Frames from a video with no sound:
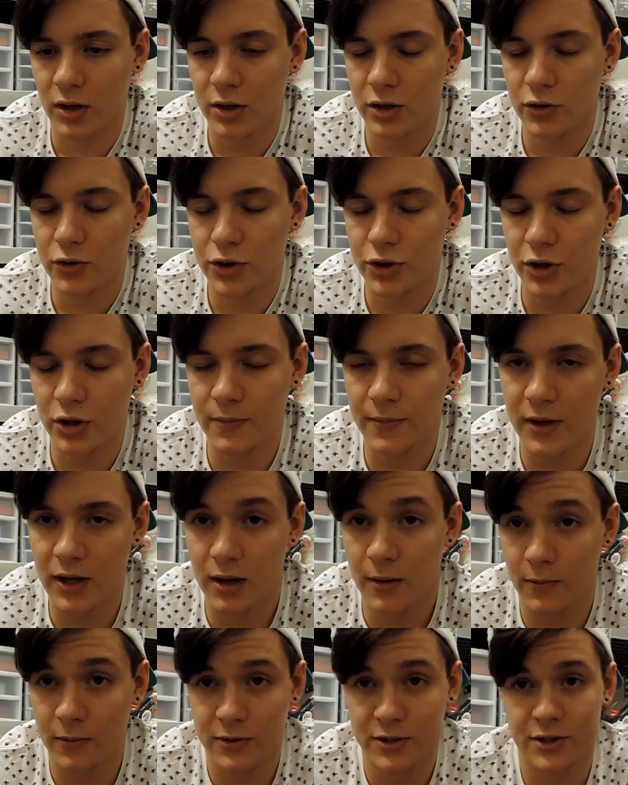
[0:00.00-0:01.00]
you should be
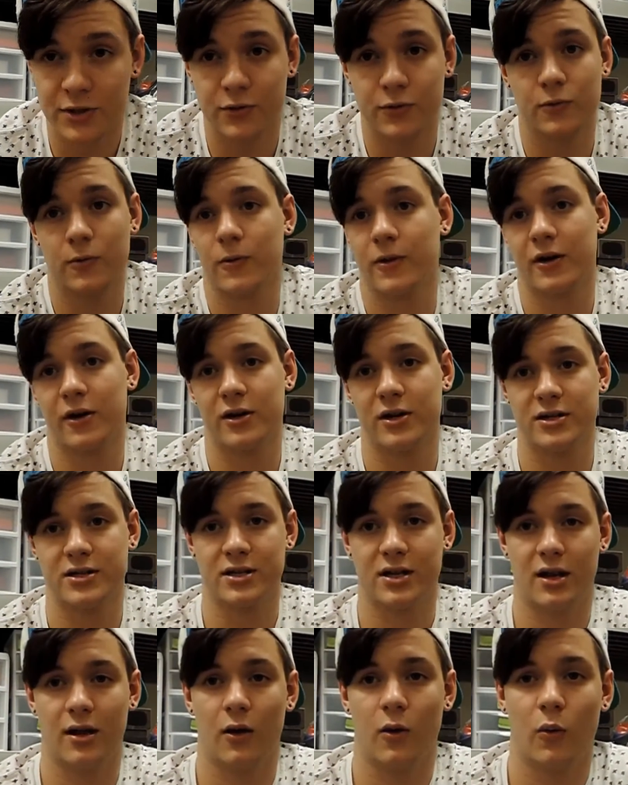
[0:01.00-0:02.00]
able to, there is
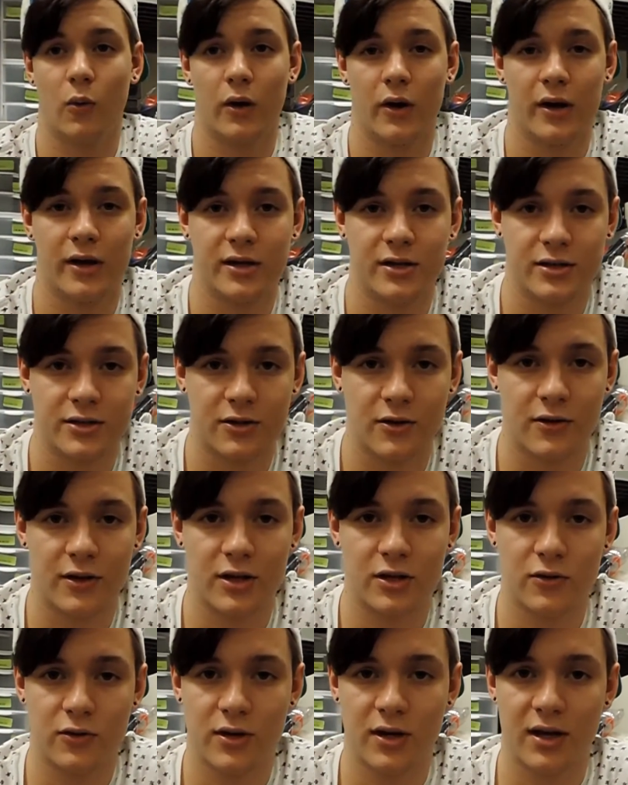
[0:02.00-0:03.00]
a way so
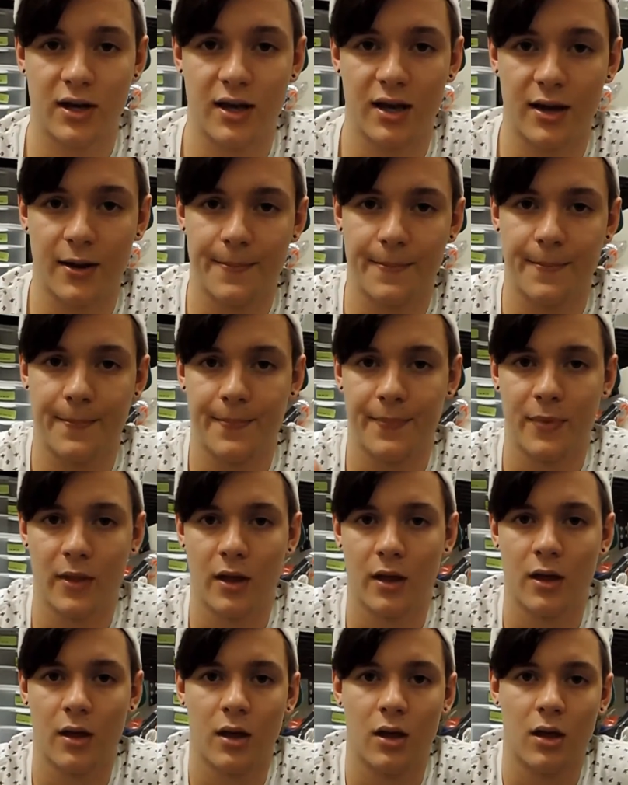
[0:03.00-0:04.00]
that you can get
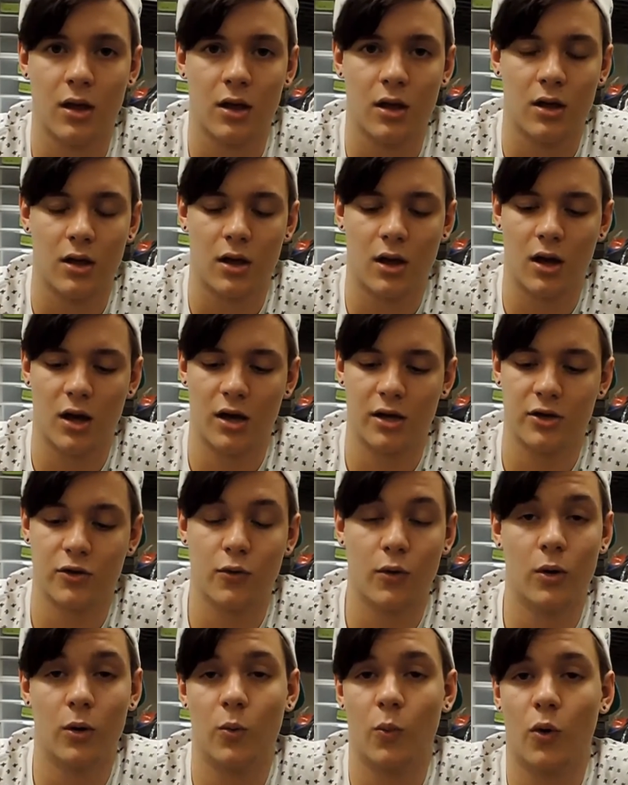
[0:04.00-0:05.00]

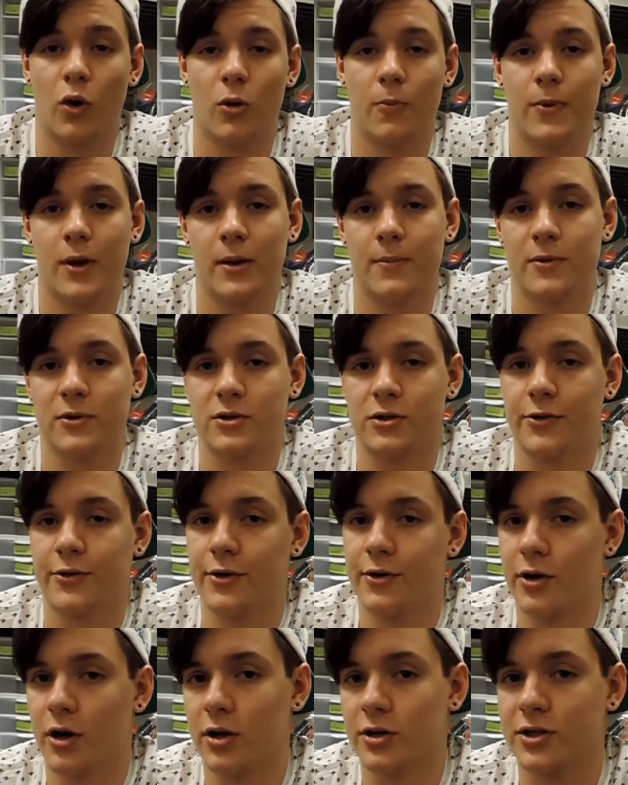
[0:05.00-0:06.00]
your own wallpapers
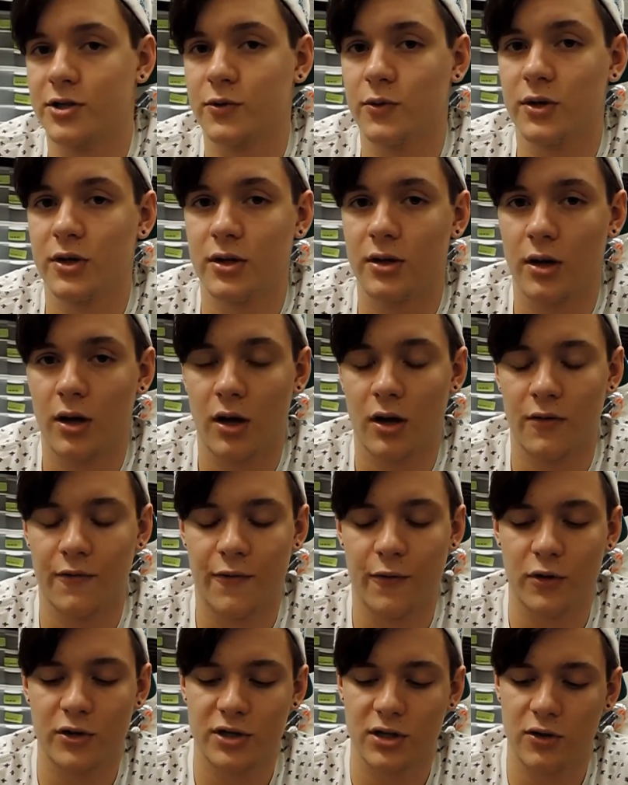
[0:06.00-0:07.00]
loaded onto it.
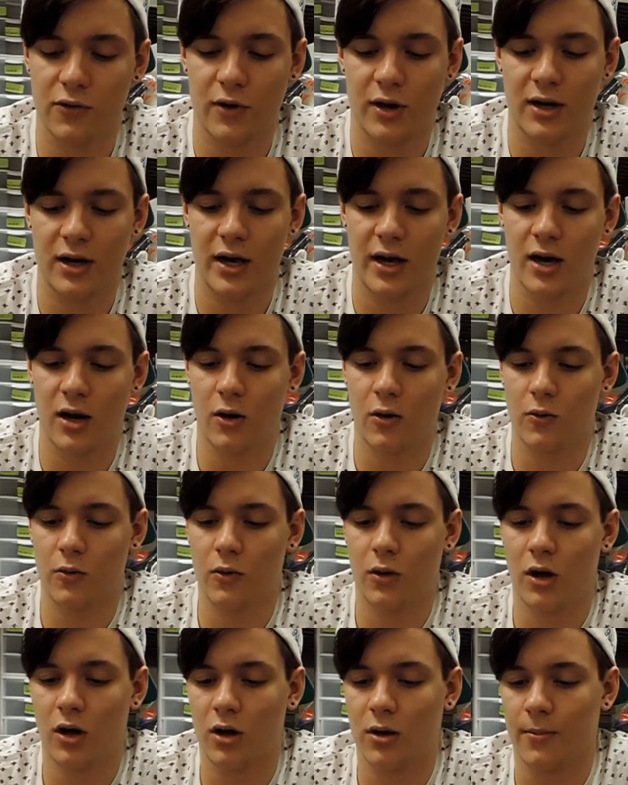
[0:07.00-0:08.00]
Unfortunately right now,
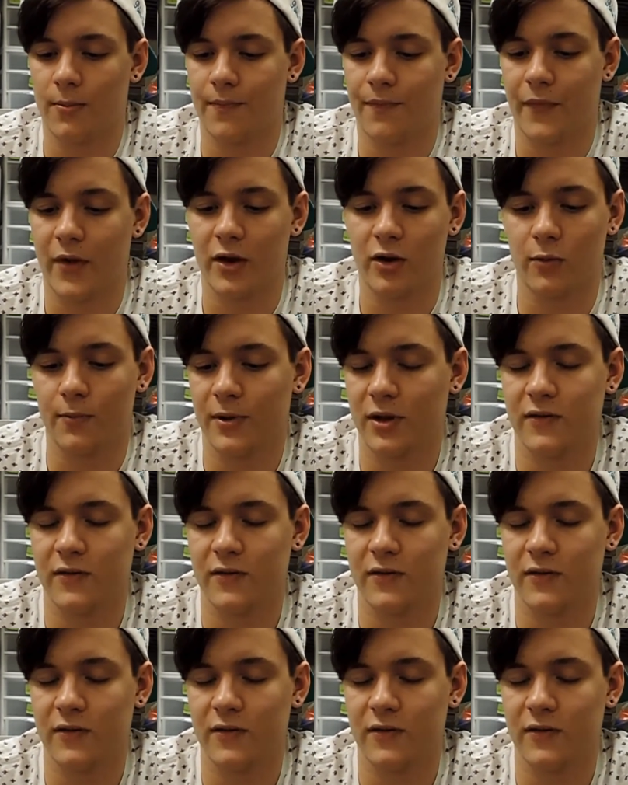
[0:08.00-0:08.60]
I don't